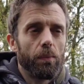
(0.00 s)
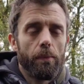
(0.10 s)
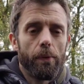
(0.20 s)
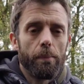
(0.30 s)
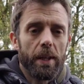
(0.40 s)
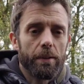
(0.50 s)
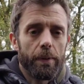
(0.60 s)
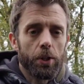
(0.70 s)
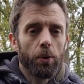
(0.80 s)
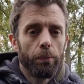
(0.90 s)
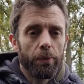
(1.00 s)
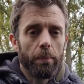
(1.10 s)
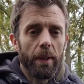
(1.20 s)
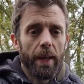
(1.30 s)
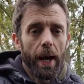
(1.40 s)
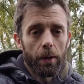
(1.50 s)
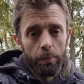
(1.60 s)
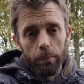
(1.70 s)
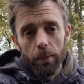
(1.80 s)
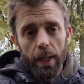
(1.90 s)
for me to fish comfortably there, I
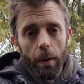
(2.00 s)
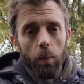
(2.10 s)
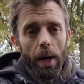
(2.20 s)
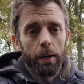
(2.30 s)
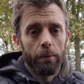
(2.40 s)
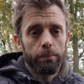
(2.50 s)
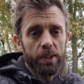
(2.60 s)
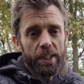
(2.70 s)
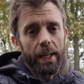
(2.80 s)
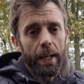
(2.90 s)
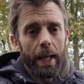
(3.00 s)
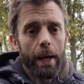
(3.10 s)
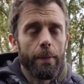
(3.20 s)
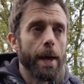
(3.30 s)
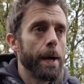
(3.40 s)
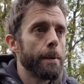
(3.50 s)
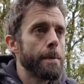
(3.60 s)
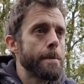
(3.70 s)
could, yeah, whack a single out there,